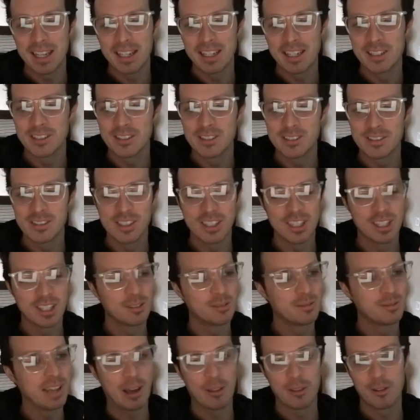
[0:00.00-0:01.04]
and
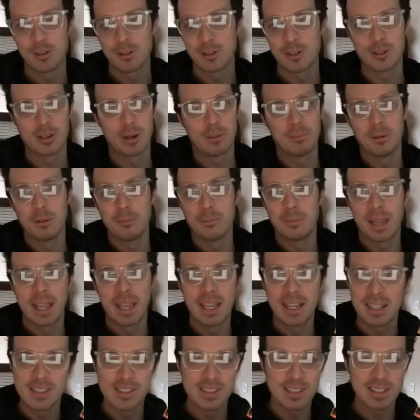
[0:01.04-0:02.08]
now there's triple pane
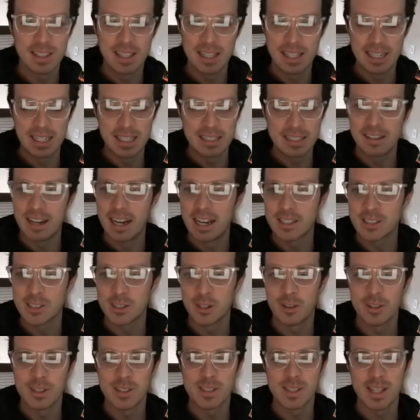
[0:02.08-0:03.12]
insulated glass and all
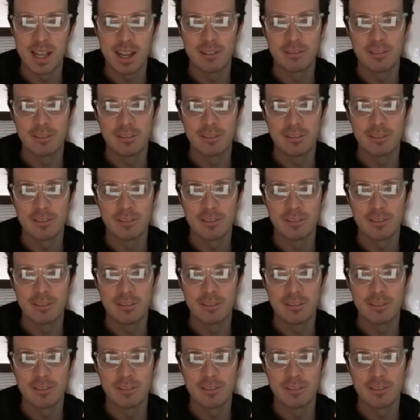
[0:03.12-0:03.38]
this stuff.